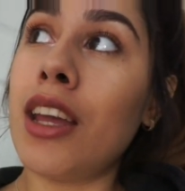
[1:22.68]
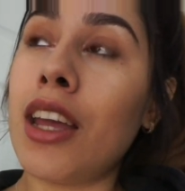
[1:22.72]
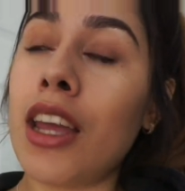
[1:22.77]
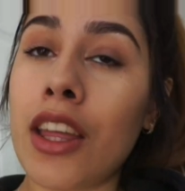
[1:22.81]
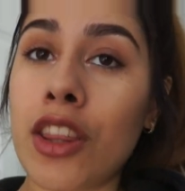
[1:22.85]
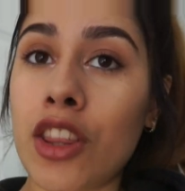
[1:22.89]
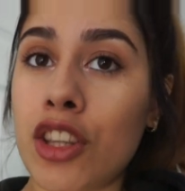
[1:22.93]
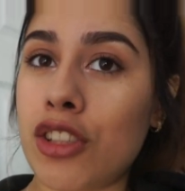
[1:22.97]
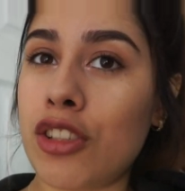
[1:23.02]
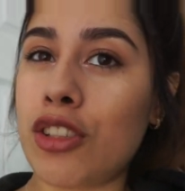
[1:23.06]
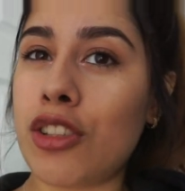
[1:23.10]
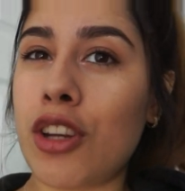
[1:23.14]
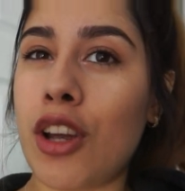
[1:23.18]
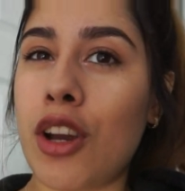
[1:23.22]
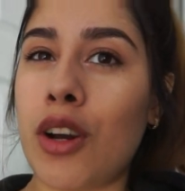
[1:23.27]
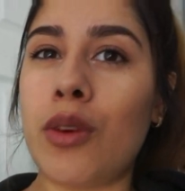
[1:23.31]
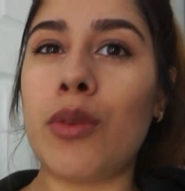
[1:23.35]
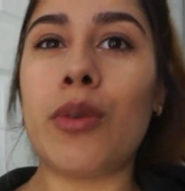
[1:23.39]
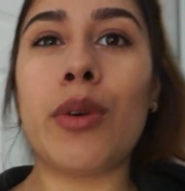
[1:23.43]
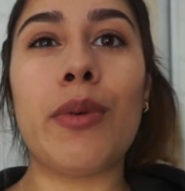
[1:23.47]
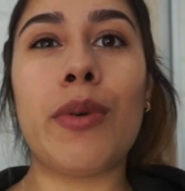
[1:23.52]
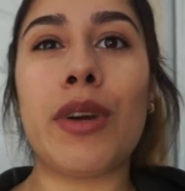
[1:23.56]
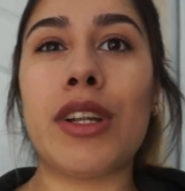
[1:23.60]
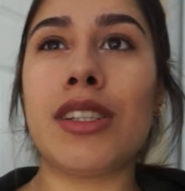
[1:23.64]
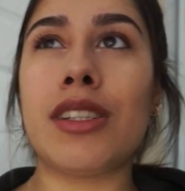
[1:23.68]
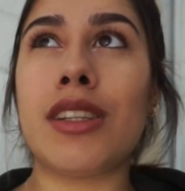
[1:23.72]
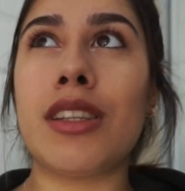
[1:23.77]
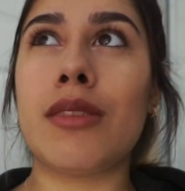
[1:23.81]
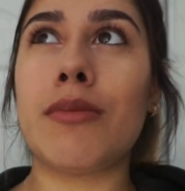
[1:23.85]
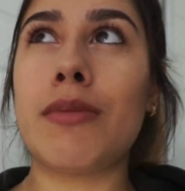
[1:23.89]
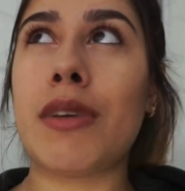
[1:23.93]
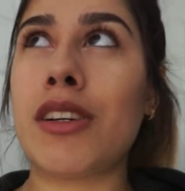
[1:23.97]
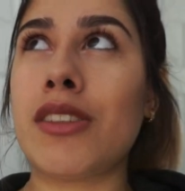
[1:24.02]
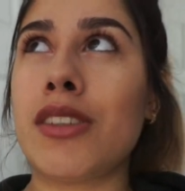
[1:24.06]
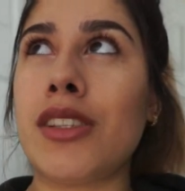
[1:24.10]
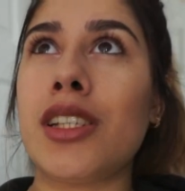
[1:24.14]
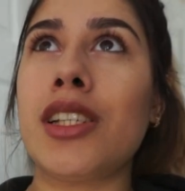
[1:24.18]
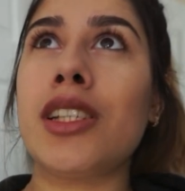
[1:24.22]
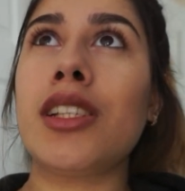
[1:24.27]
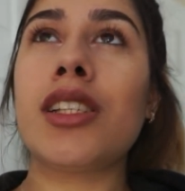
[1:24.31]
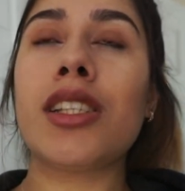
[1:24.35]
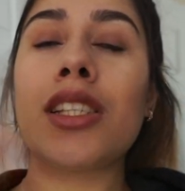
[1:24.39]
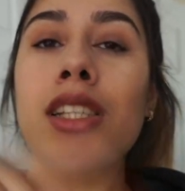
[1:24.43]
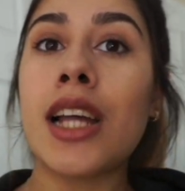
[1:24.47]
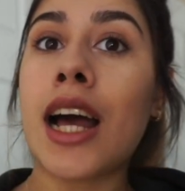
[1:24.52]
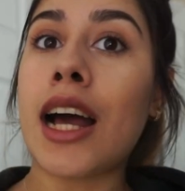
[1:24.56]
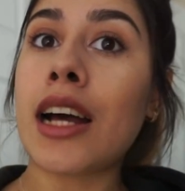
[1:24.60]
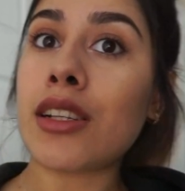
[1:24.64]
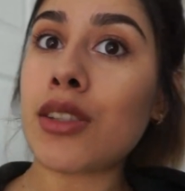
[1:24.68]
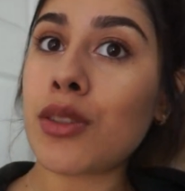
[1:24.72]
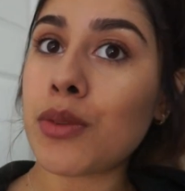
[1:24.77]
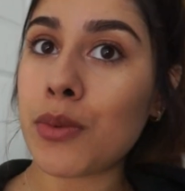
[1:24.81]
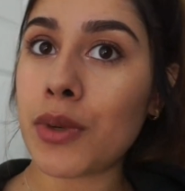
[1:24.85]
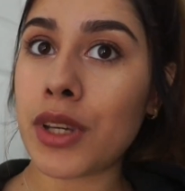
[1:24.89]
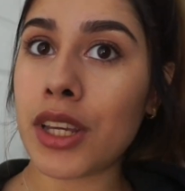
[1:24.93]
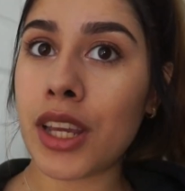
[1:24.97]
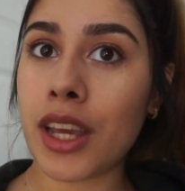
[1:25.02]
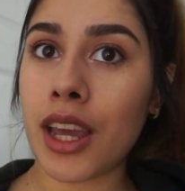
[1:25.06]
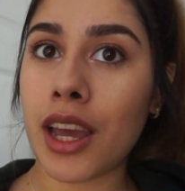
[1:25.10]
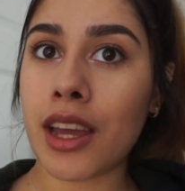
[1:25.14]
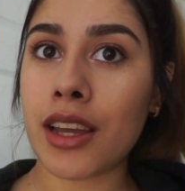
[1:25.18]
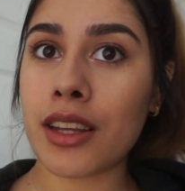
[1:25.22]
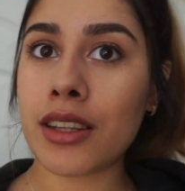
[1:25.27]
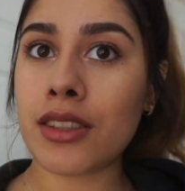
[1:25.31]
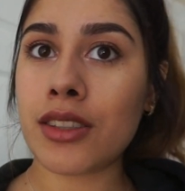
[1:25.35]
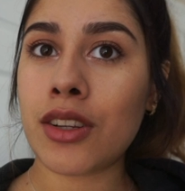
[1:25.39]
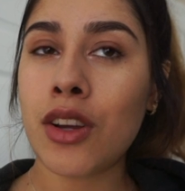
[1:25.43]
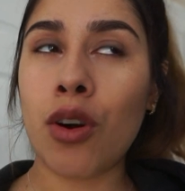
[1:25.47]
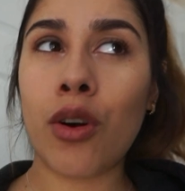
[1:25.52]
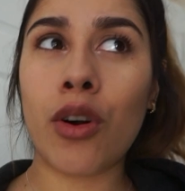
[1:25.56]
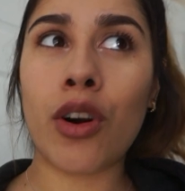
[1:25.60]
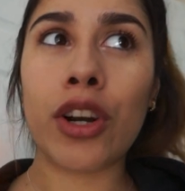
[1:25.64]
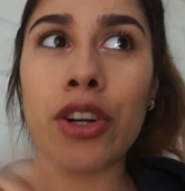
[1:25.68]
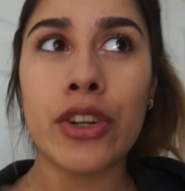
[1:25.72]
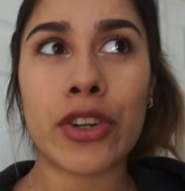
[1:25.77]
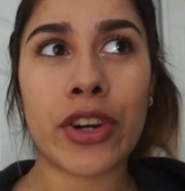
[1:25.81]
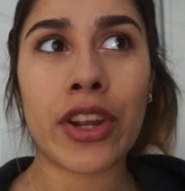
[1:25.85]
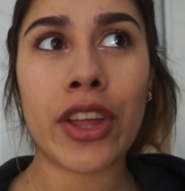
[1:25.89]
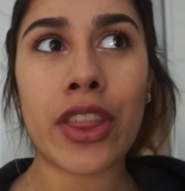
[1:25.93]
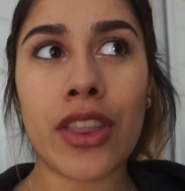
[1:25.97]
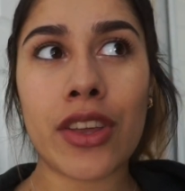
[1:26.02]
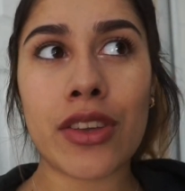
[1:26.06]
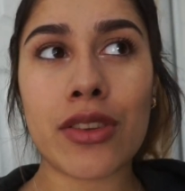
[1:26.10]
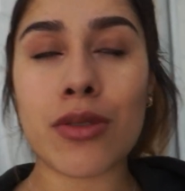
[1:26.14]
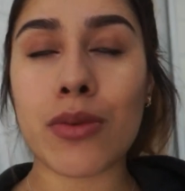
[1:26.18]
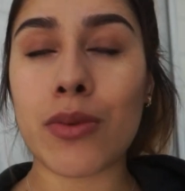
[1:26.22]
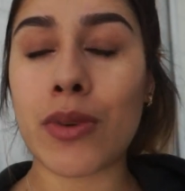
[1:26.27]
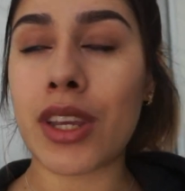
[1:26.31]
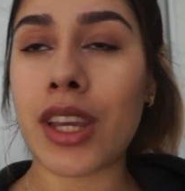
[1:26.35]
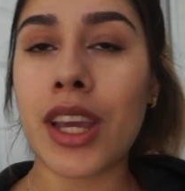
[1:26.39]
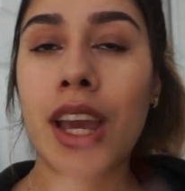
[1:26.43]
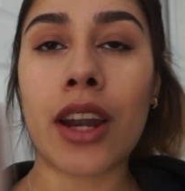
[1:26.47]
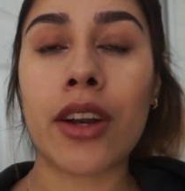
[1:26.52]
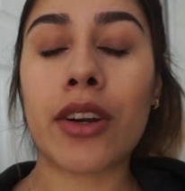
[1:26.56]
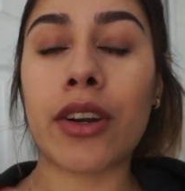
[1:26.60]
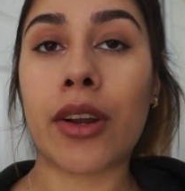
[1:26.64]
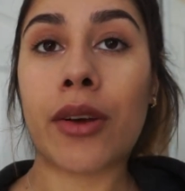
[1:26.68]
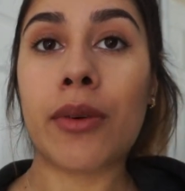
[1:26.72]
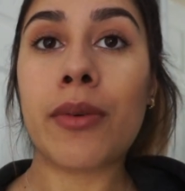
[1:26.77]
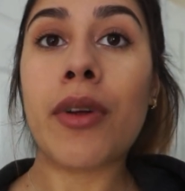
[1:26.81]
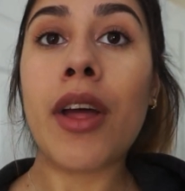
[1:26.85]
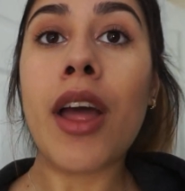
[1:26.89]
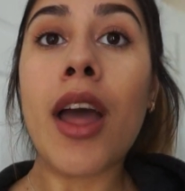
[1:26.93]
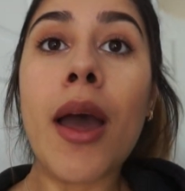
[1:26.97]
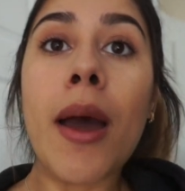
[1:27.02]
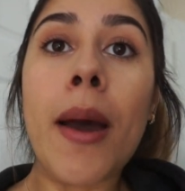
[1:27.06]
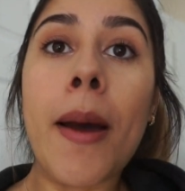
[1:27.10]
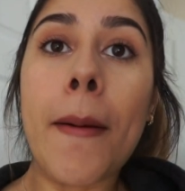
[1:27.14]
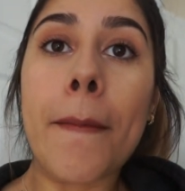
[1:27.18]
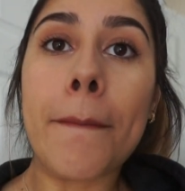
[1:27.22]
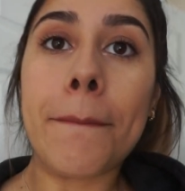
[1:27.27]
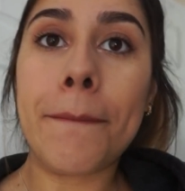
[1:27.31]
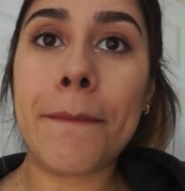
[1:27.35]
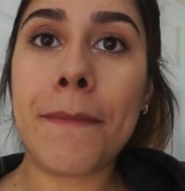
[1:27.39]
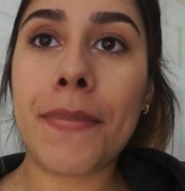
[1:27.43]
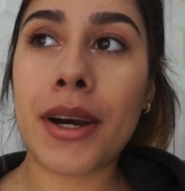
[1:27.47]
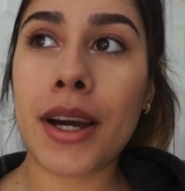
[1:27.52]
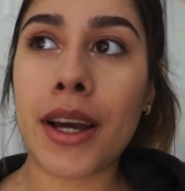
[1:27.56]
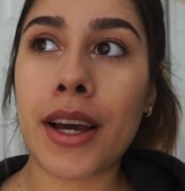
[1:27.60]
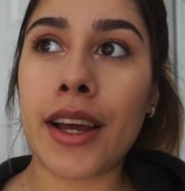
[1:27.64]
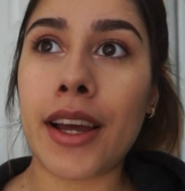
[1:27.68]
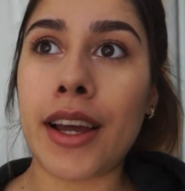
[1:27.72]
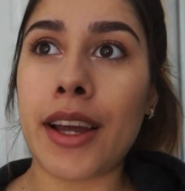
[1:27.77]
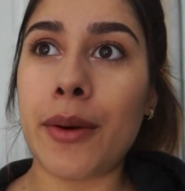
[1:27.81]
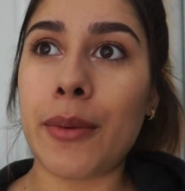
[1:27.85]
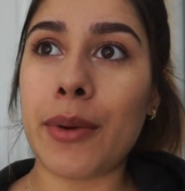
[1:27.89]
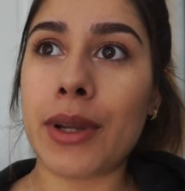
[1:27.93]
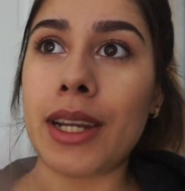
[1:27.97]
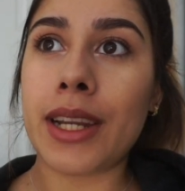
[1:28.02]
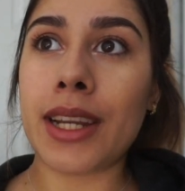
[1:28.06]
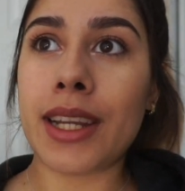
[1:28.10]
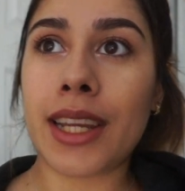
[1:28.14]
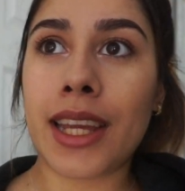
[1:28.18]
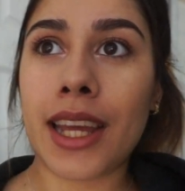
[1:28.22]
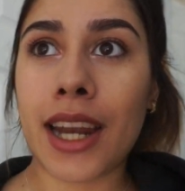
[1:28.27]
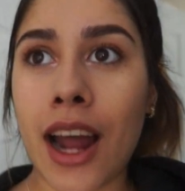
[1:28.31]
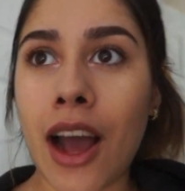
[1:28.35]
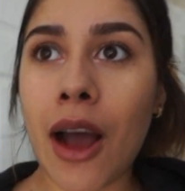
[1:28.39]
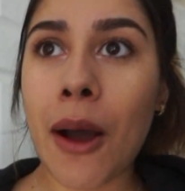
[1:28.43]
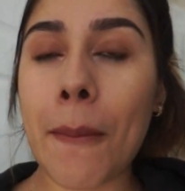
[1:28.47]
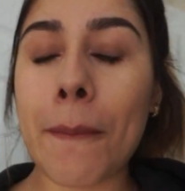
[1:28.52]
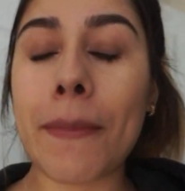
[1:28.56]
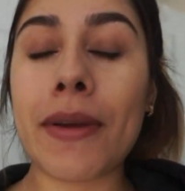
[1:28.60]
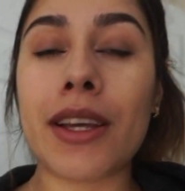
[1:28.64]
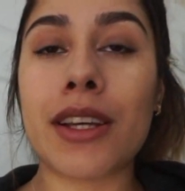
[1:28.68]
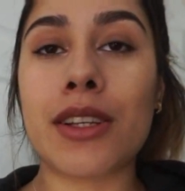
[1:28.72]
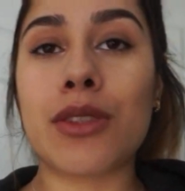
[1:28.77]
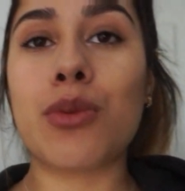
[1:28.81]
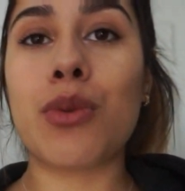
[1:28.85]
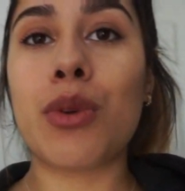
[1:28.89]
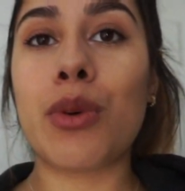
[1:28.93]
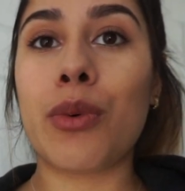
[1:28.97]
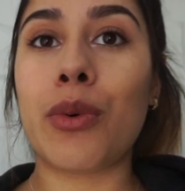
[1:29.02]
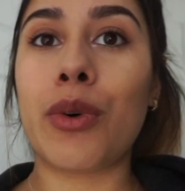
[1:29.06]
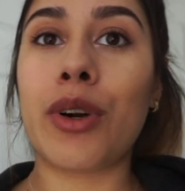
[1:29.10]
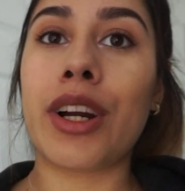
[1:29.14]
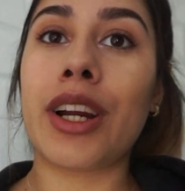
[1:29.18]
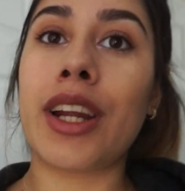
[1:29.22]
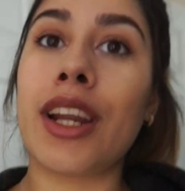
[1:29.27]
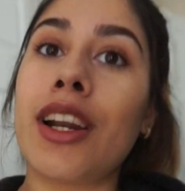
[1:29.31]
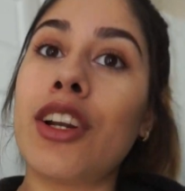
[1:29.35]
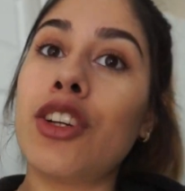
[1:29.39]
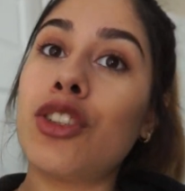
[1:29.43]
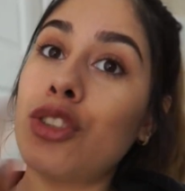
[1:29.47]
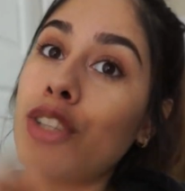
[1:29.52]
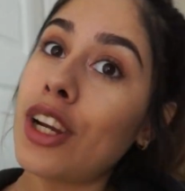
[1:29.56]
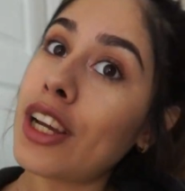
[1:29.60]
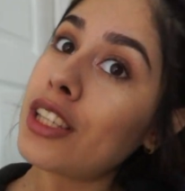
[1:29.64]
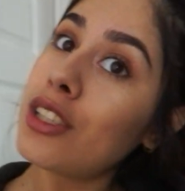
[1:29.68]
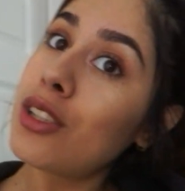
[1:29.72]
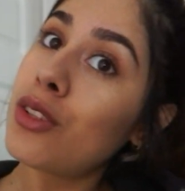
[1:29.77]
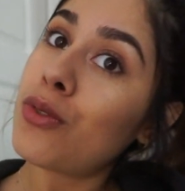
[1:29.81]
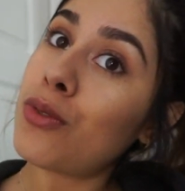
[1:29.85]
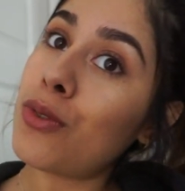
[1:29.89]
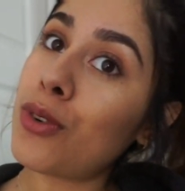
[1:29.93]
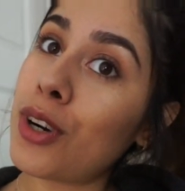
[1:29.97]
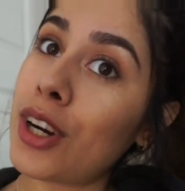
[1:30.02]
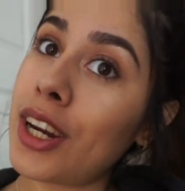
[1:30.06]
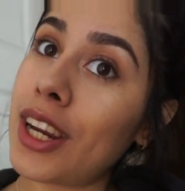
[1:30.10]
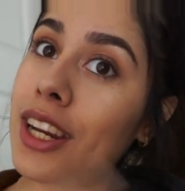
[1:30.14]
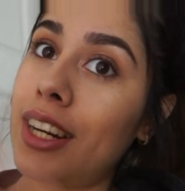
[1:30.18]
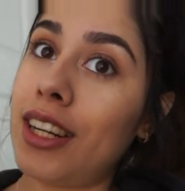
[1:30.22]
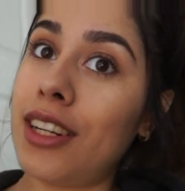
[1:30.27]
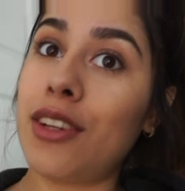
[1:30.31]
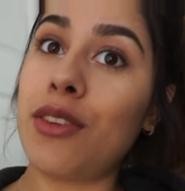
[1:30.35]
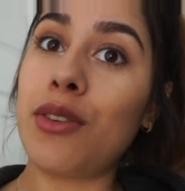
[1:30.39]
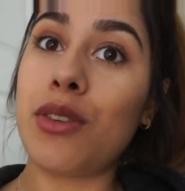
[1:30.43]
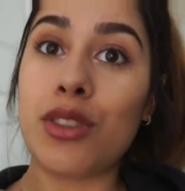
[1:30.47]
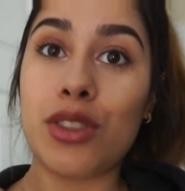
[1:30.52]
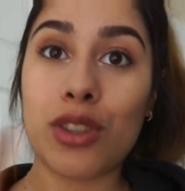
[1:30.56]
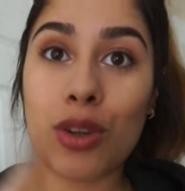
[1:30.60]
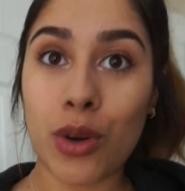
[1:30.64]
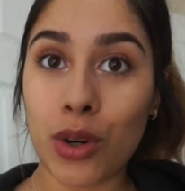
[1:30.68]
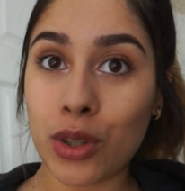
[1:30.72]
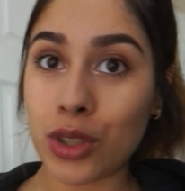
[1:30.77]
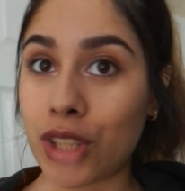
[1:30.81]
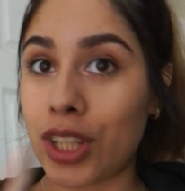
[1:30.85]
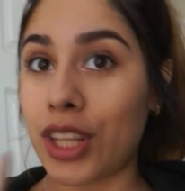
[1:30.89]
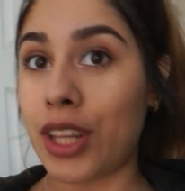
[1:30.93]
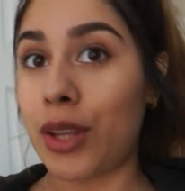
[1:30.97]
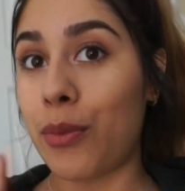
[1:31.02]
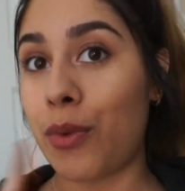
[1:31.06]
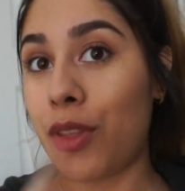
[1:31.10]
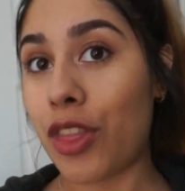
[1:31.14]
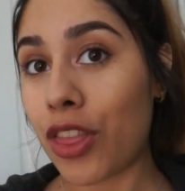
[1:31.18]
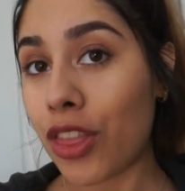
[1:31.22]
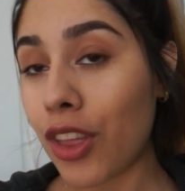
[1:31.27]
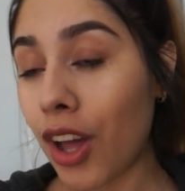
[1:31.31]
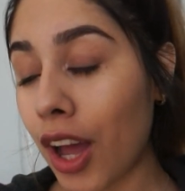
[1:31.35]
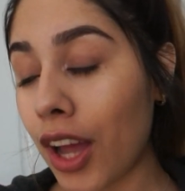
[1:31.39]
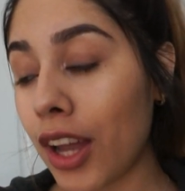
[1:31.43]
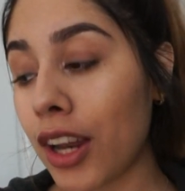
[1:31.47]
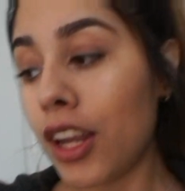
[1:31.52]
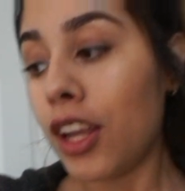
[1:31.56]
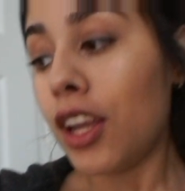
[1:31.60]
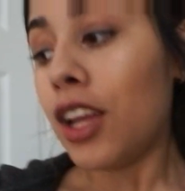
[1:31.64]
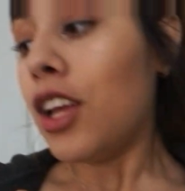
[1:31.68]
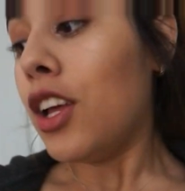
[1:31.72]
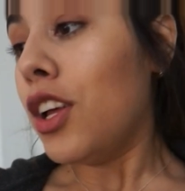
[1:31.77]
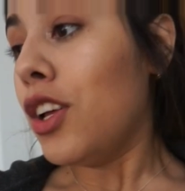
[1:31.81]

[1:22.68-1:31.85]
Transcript: in the snow. We went to the mountains last weekend or during this week, I don't know. But we didn't get out because we weren't dressed for it and it was colder than we thought.